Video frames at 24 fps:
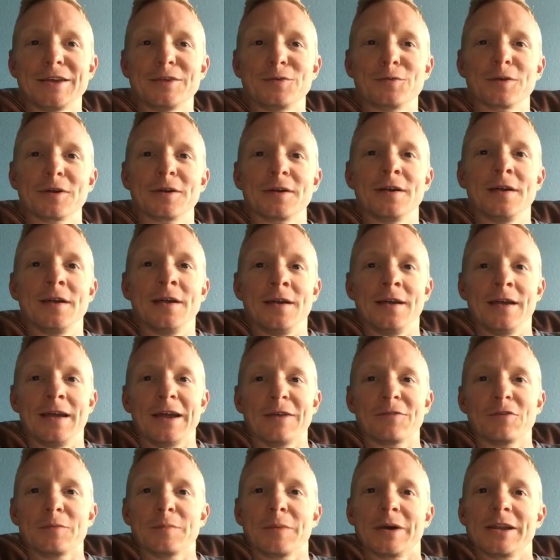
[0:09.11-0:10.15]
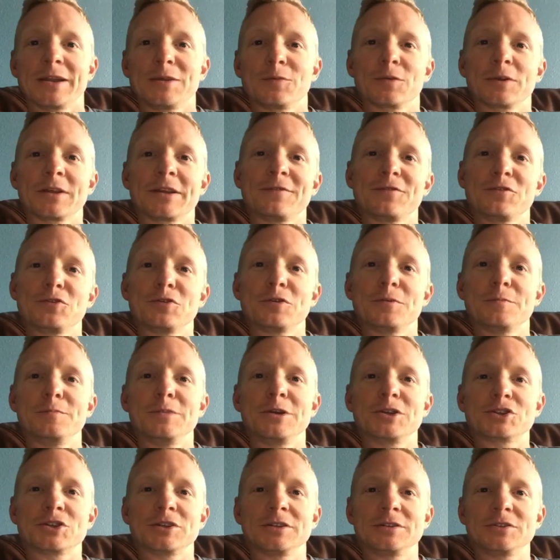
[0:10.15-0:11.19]
where every Monday we're giving you a
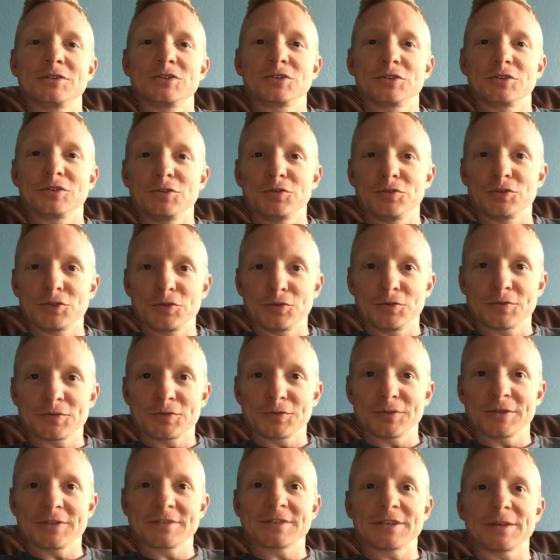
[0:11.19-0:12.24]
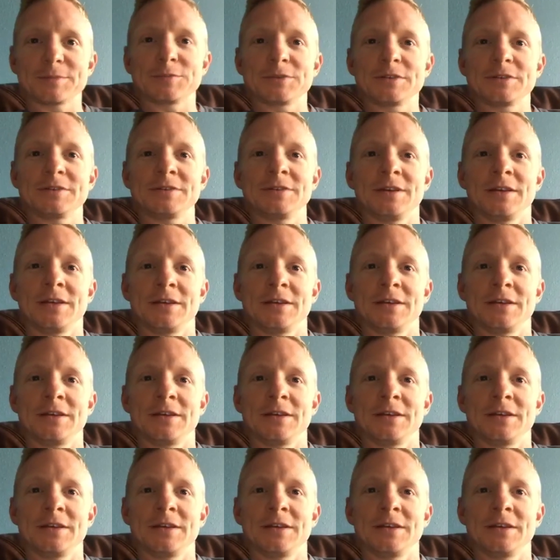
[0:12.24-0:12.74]
mission, should you choose to accept it,